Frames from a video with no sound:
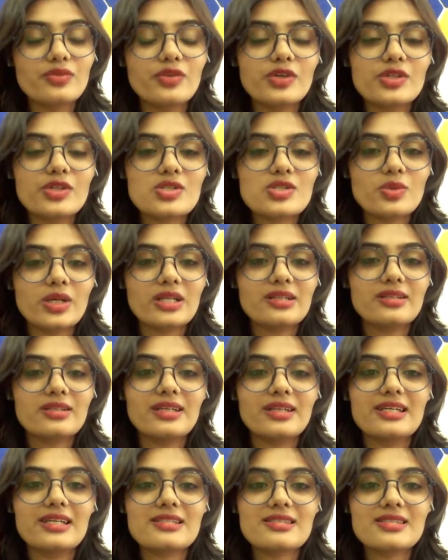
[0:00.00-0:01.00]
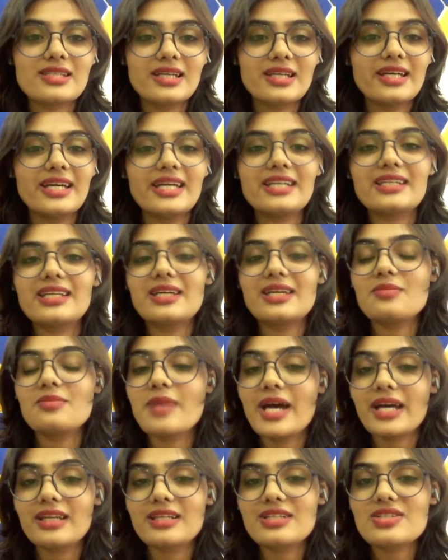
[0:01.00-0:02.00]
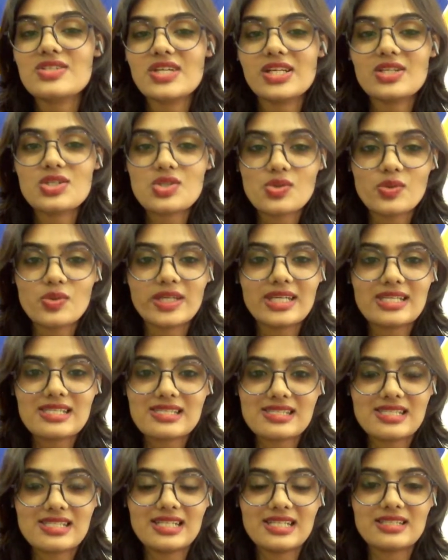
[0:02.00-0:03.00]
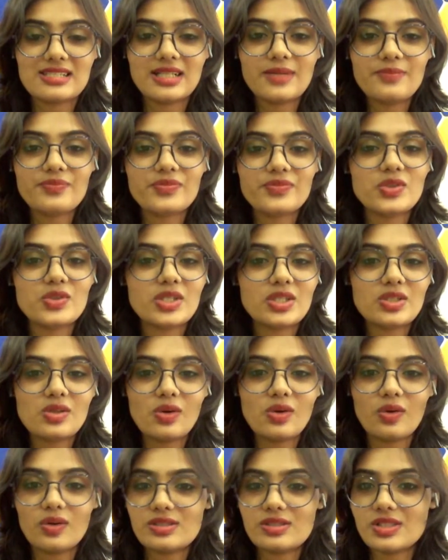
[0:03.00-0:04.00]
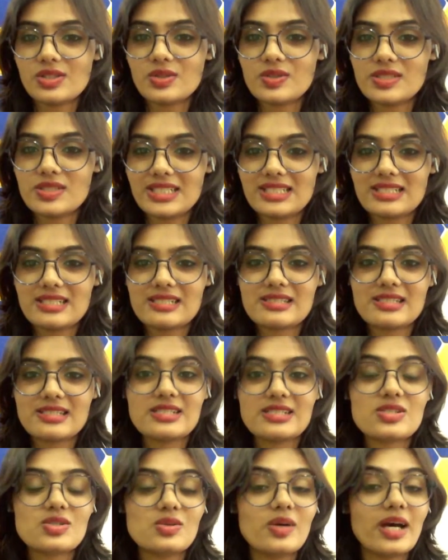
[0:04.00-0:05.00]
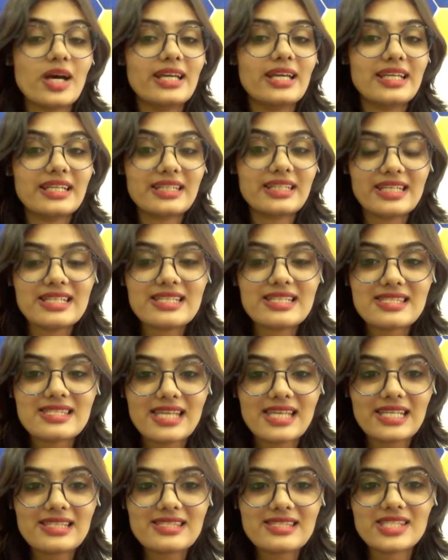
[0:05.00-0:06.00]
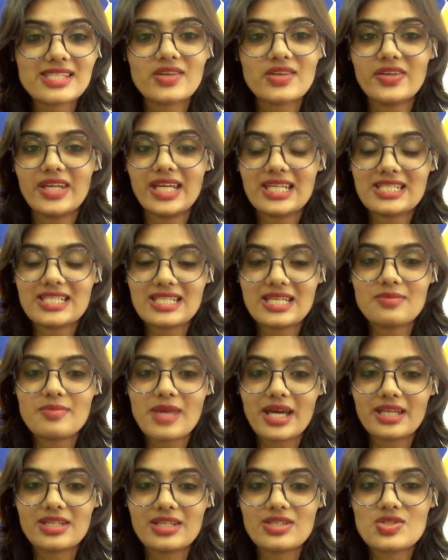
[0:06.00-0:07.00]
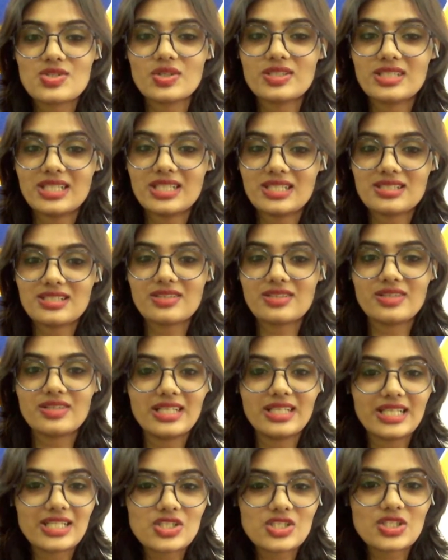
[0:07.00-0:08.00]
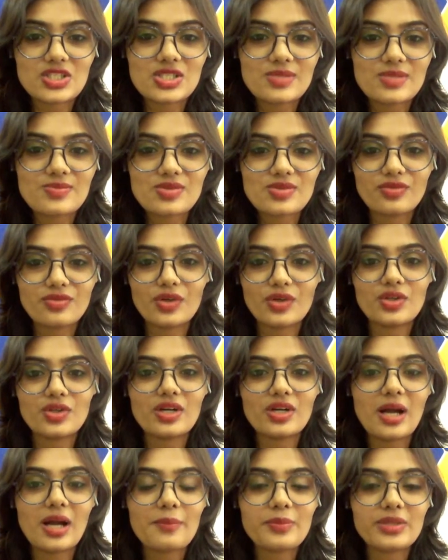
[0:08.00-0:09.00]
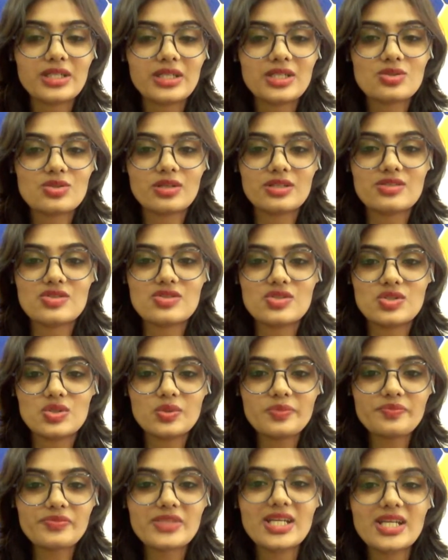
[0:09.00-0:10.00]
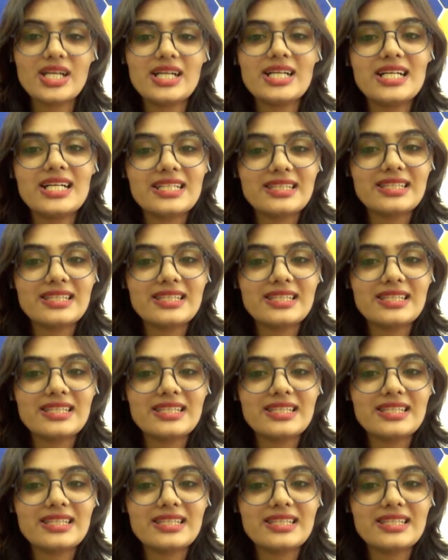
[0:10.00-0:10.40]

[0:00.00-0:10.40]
First one is it can manage and showcase data. You can alter your data sets to highlight insights, create and manage your data relationships for your company to consume.